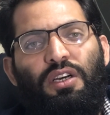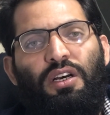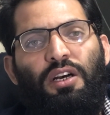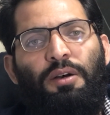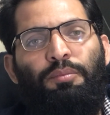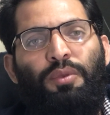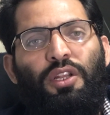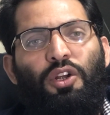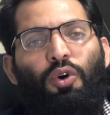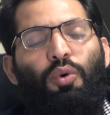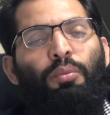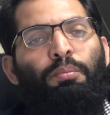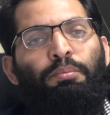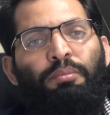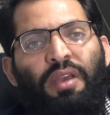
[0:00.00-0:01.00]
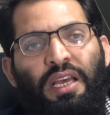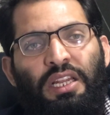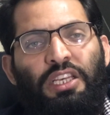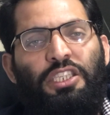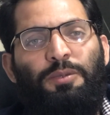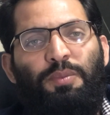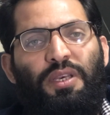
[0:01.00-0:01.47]

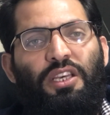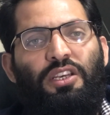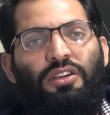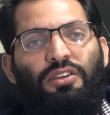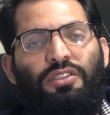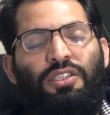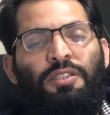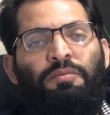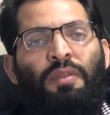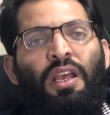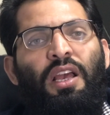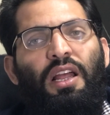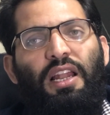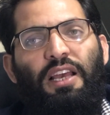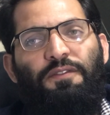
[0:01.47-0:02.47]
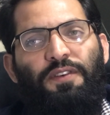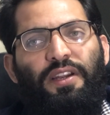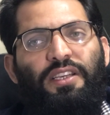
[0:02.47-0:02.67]
many speakers, like for